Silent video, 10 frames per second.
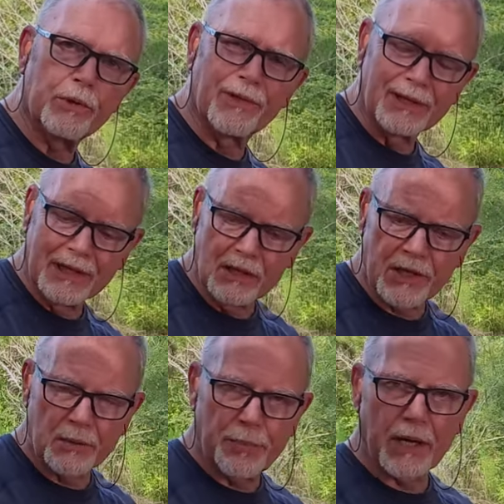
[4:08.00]
with
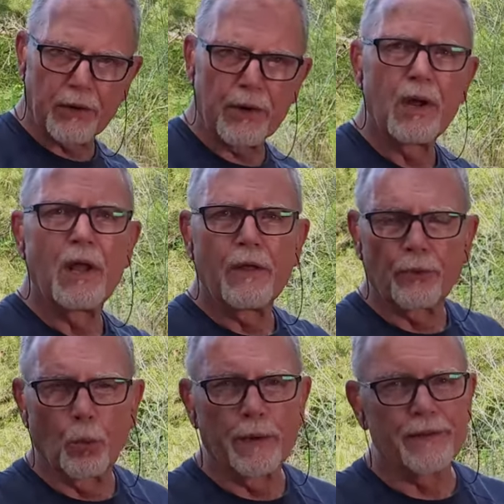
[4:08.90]
Lil'Gun powder,
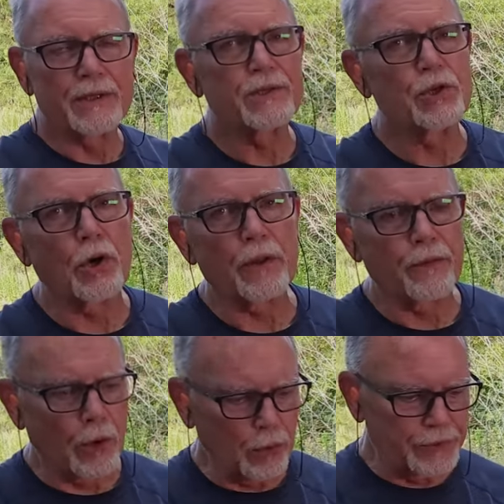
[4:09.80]
the one that started
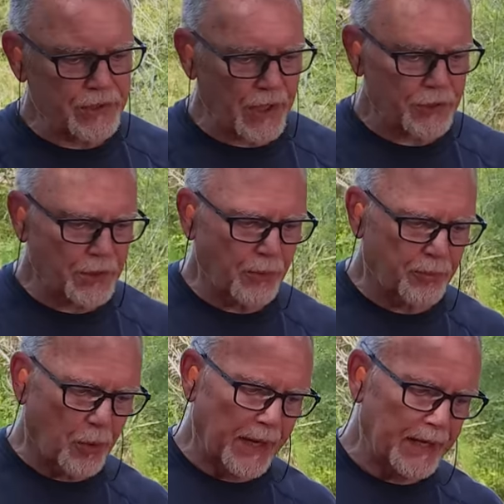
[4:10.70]
the whole discussion
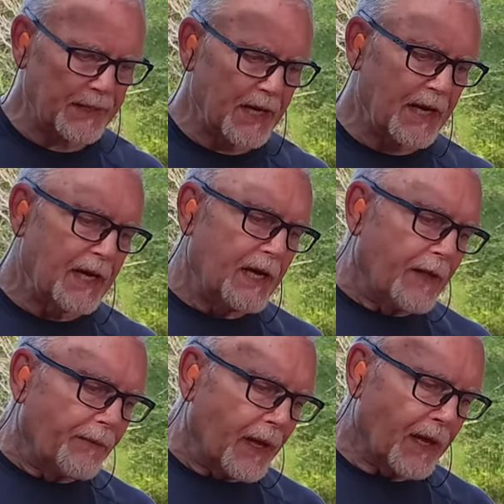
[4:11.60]
with Brad,
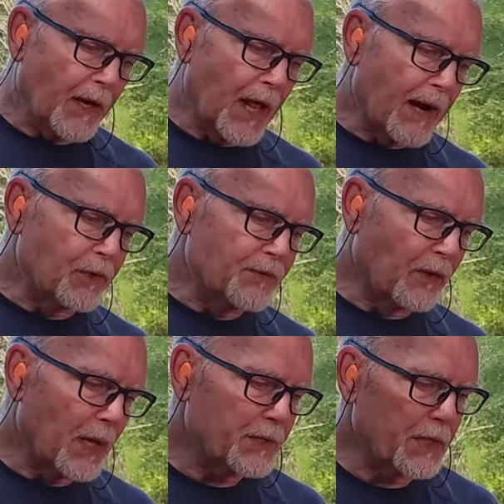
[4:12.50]
had an average
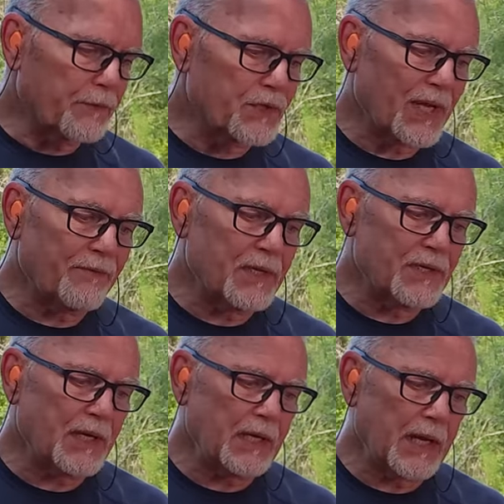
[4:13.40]
velocity of
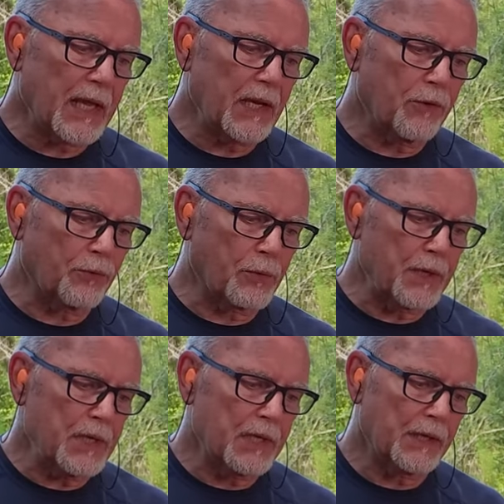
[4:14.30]

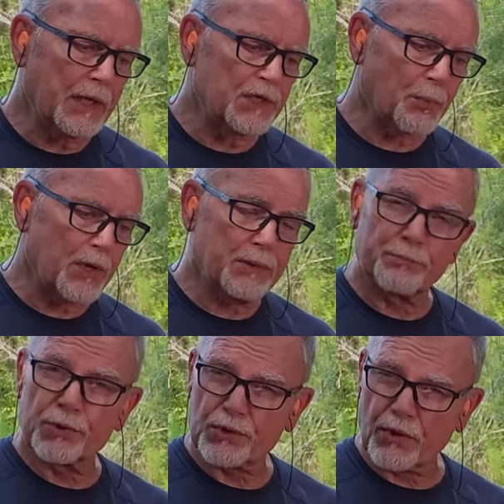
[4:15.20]
1783, an extreme,
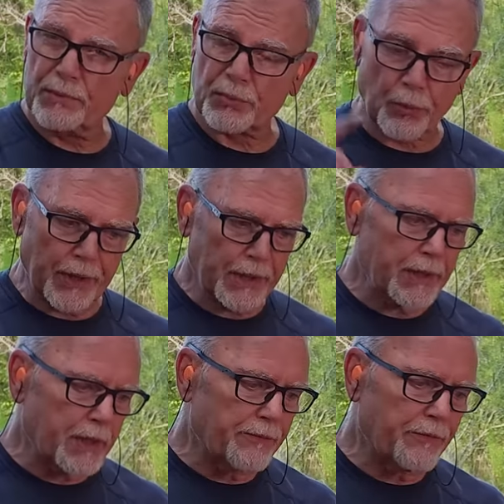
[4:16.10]
extreme
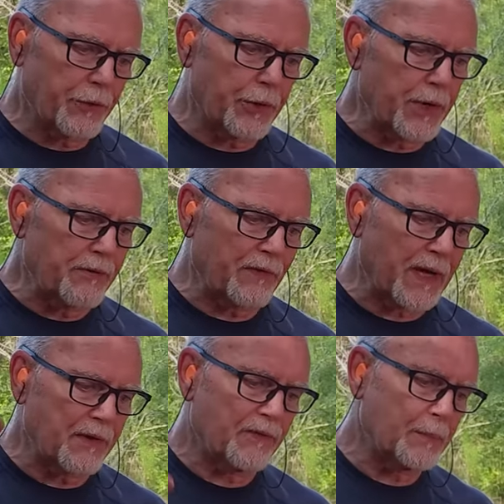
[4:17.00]
spread of
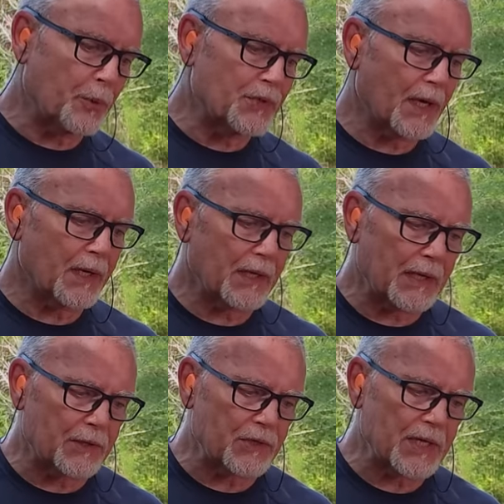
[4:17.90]
35 feet per second,
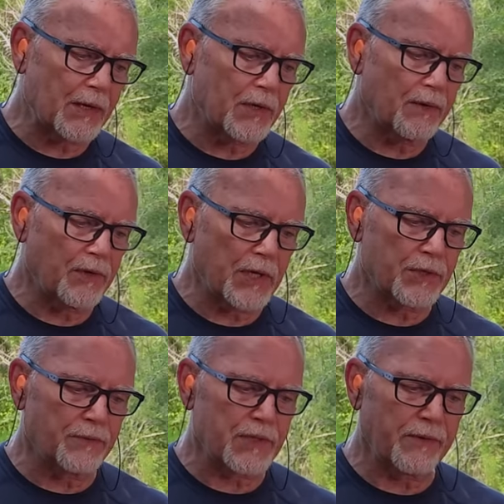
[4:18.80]
and a standard
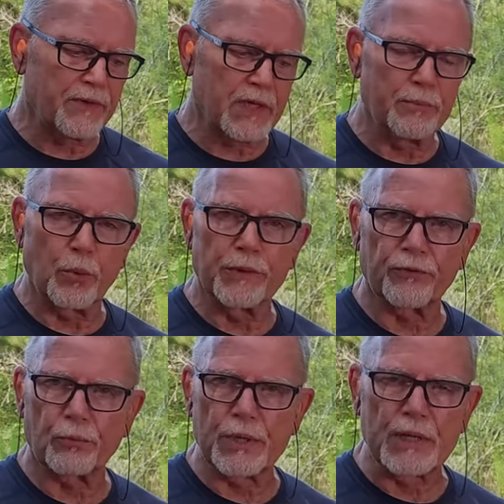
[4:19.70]
deviation of
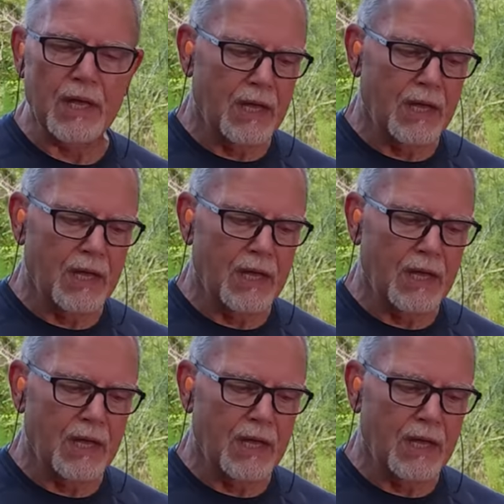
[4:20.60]
17.3.